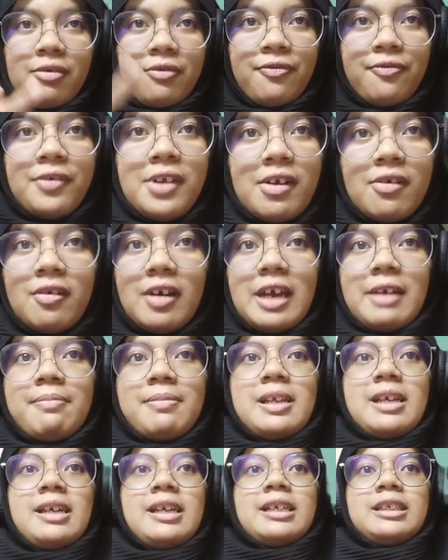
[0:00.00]
a few
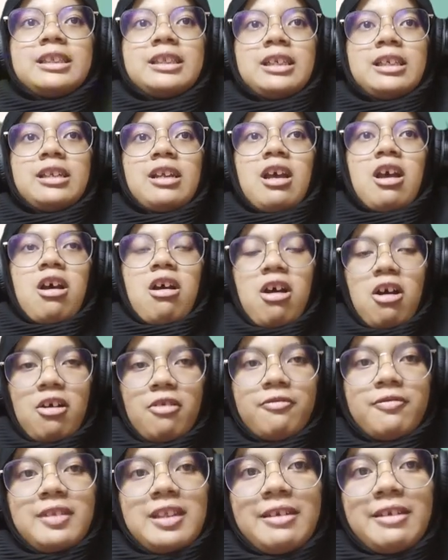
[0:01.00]
applications of
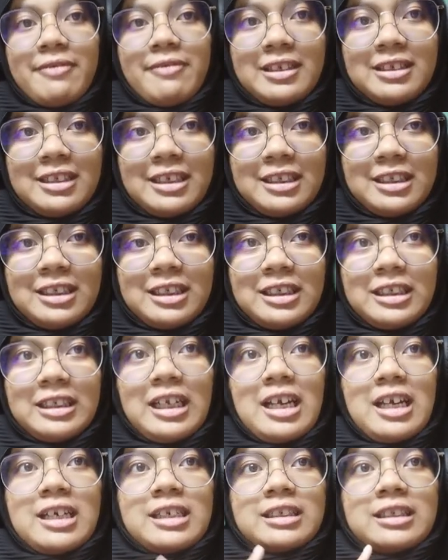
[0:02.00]
differentiation
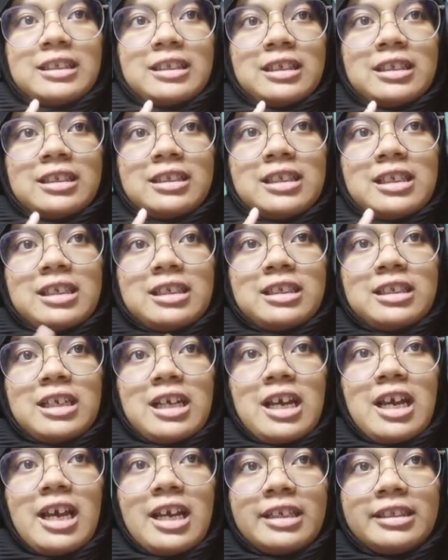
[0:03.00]
such
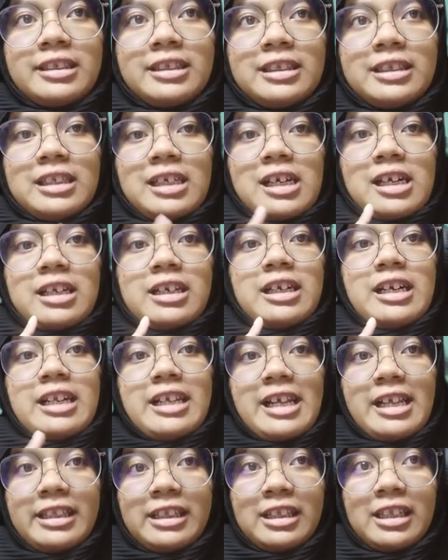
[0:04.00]
as
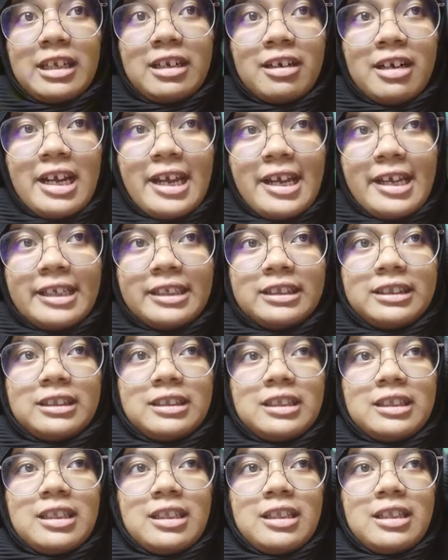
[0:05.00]
related rates,
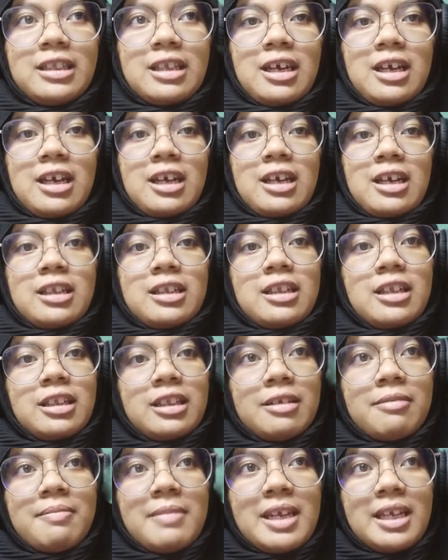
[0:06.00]

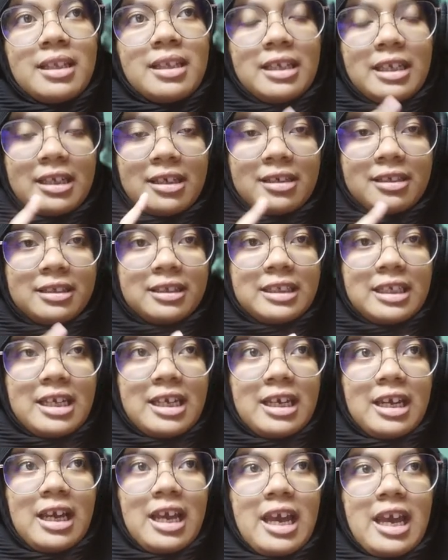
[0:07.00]
determine
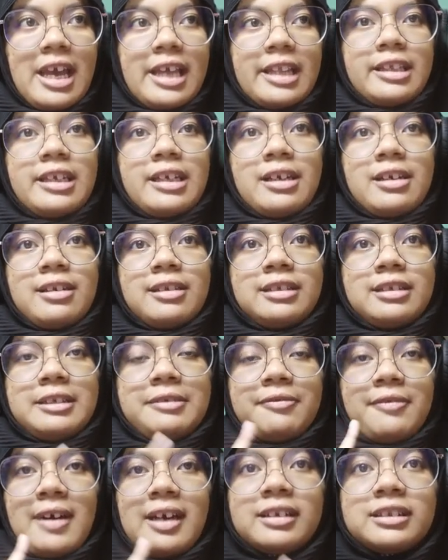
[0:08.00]
increasing and
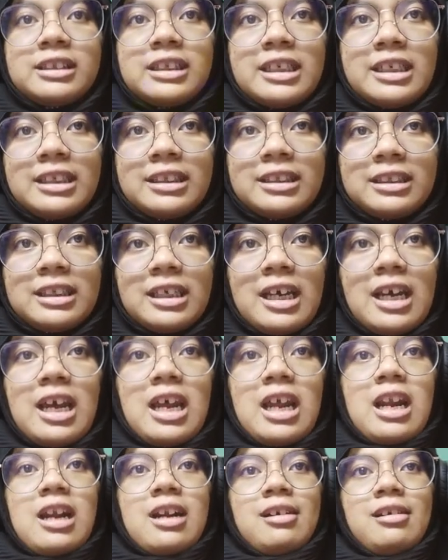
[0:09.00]
decreasing functions,
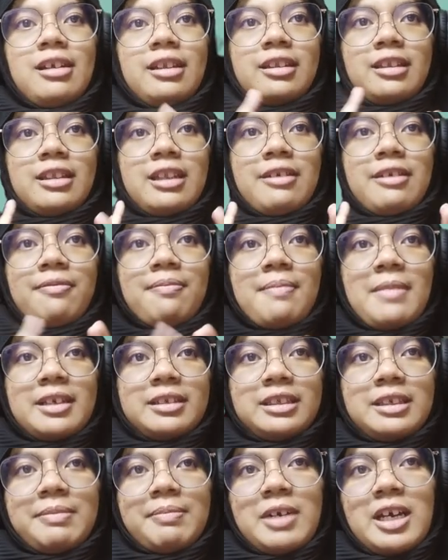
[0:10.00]
relative
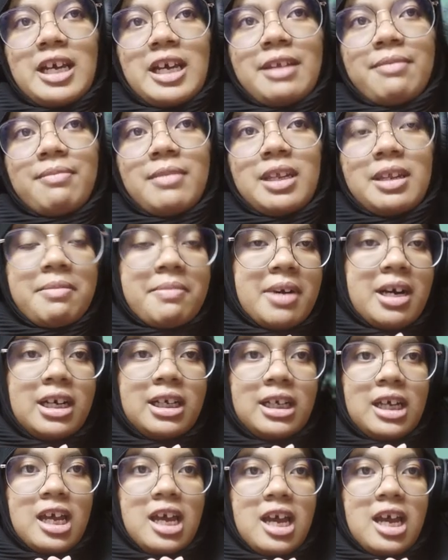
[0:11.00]
maxima and minima,